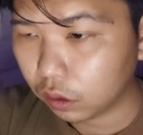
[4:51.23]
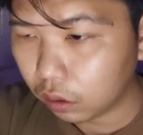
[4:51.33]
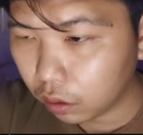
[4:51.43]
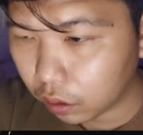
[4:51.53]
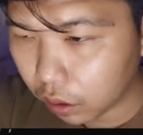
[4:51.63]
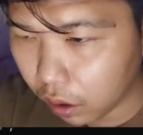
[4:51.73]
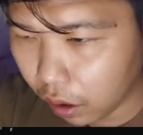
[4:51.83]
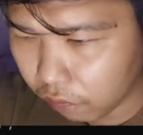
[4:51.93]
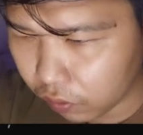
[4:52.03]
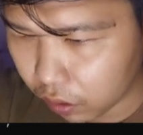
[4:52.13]
I think they
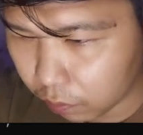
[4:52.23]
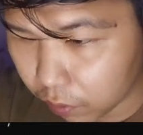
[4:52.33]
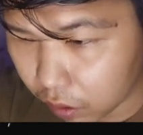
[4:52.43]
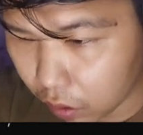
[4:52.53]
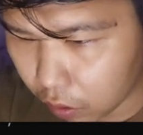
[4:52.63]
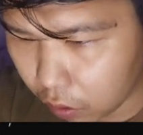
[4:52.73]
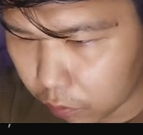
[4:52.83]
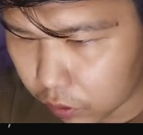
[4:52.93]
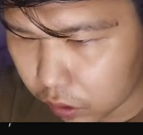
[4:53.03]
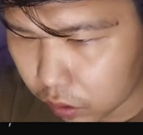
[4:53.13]
have a different kind of
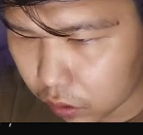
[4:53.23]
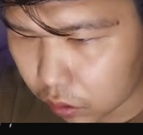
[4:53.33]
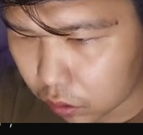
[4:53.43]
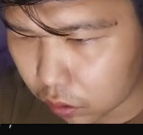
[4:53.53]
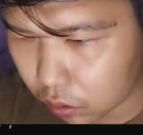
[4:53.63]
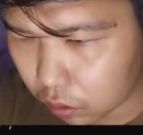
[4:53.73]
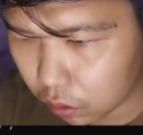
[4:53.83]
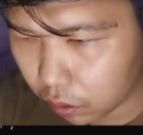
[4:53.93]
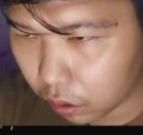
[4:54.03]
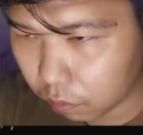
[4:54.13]
options,
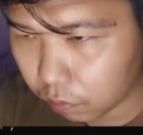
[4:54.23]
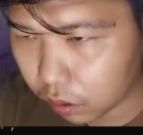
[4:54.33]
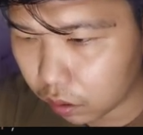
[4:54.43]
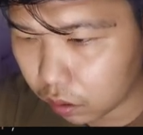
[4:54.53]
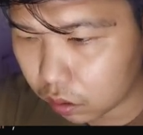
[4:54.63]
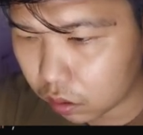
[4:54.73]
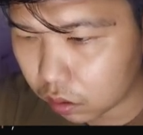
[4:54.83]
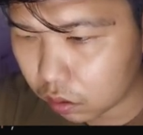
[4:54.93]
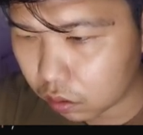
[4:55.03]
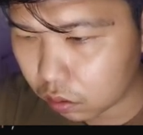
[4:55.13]
like in
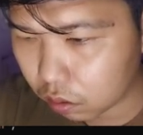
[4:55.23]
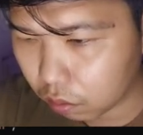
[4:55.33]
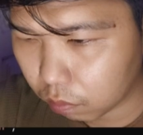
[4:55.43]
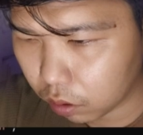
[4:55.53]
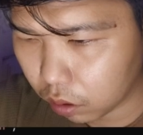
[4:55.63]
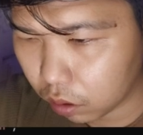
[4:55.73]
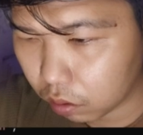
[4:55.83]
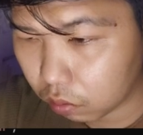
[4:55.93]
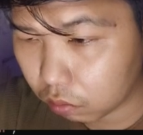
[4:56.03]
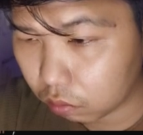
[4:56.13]
minutes, number.